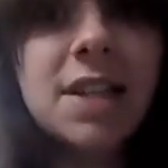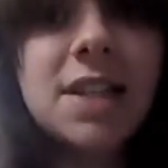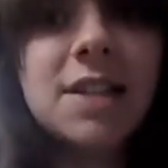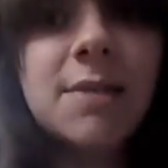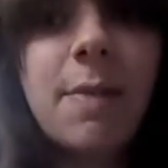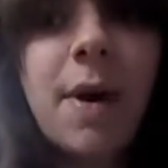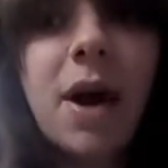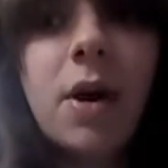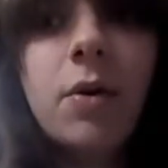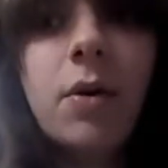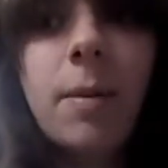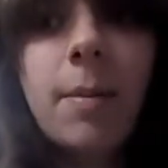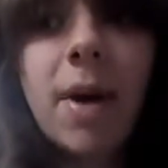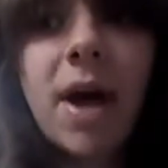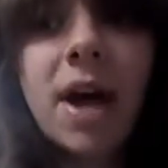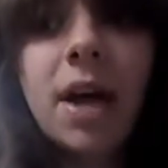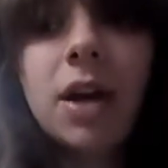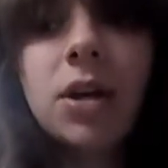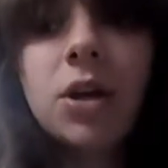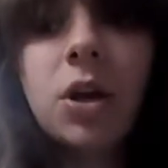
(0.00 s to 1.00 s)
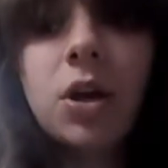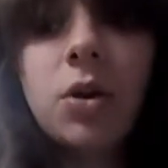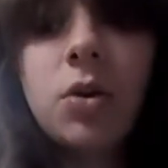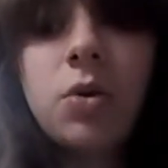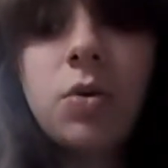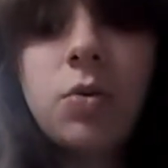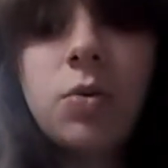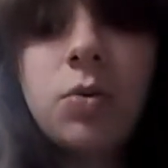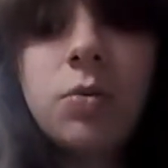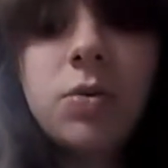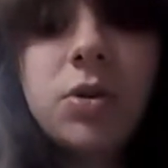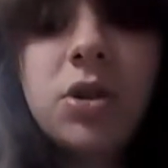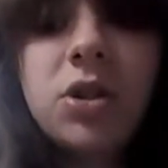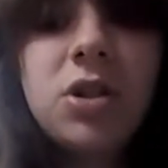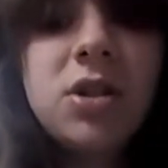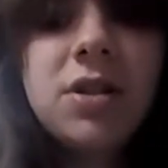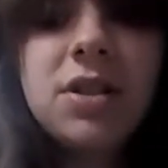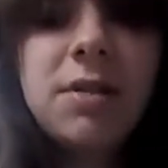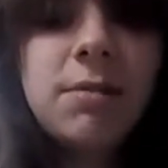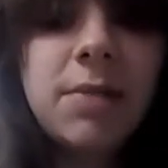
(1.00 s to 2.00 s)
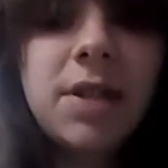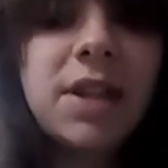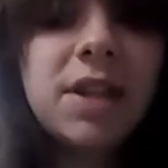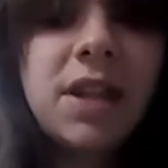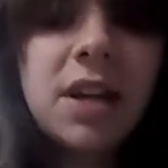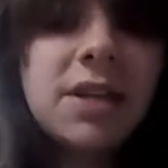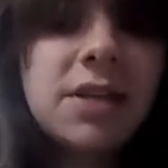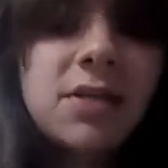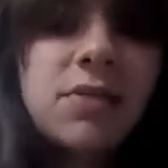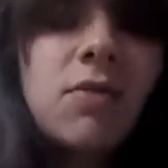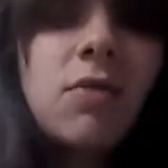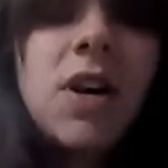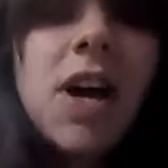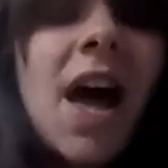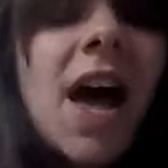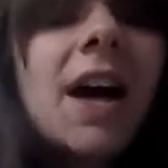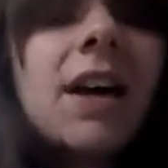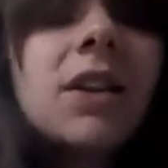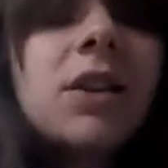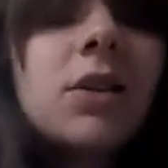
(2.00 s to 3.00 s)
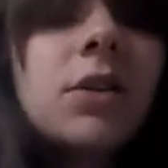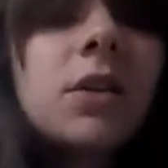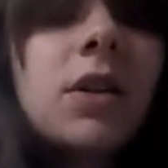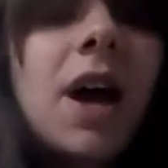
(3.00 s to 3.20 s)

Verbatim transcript: It's about a man who simply doesn't react